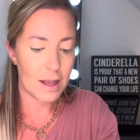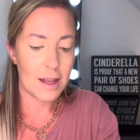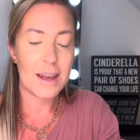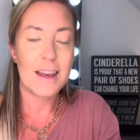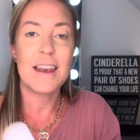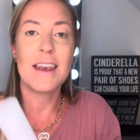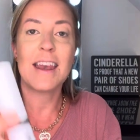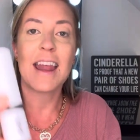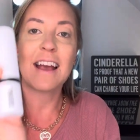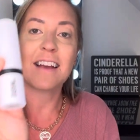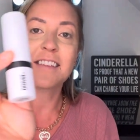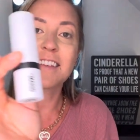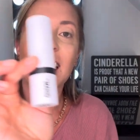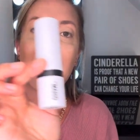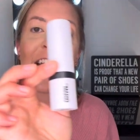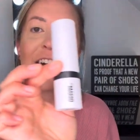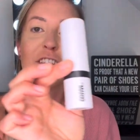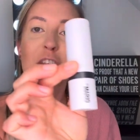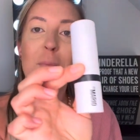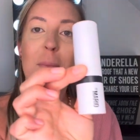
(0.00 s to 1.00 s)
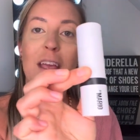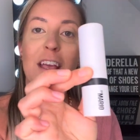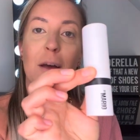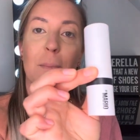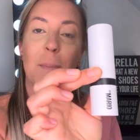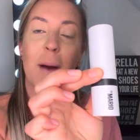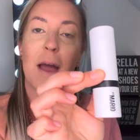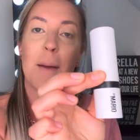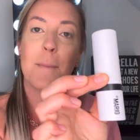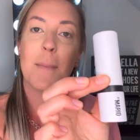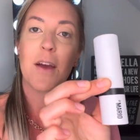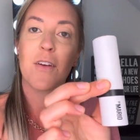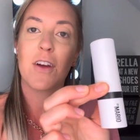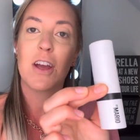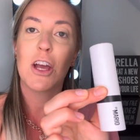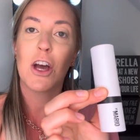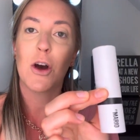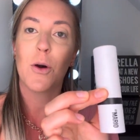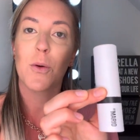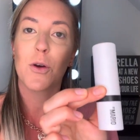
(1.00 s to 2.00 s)
Next, I have the Makeup by
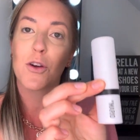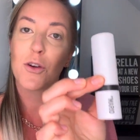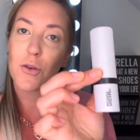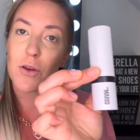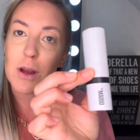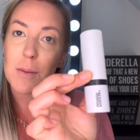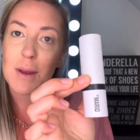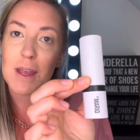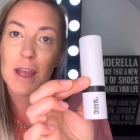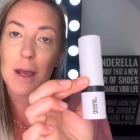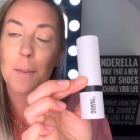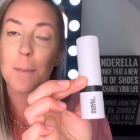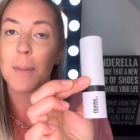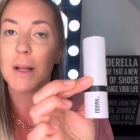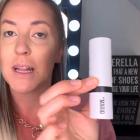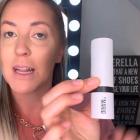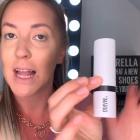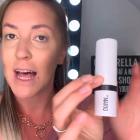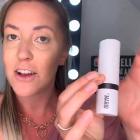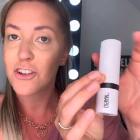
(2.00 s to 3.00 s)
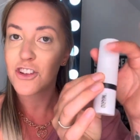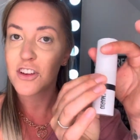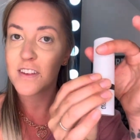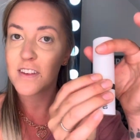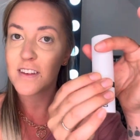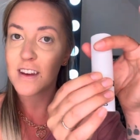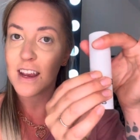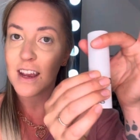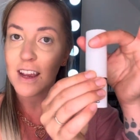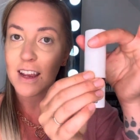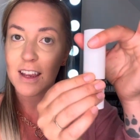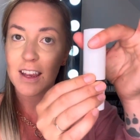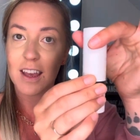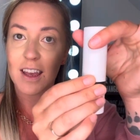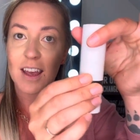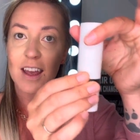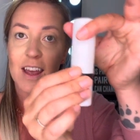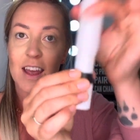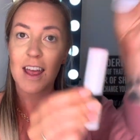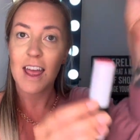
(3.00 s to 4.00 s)
Mario Creamy Blush Stick,
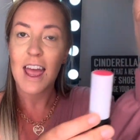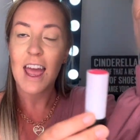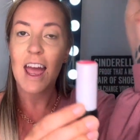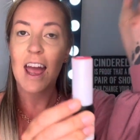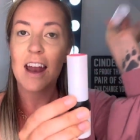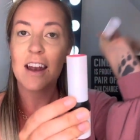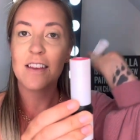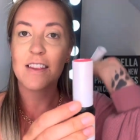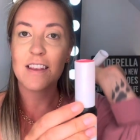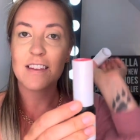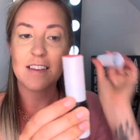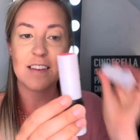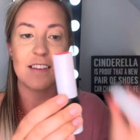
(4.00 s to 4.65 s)
and this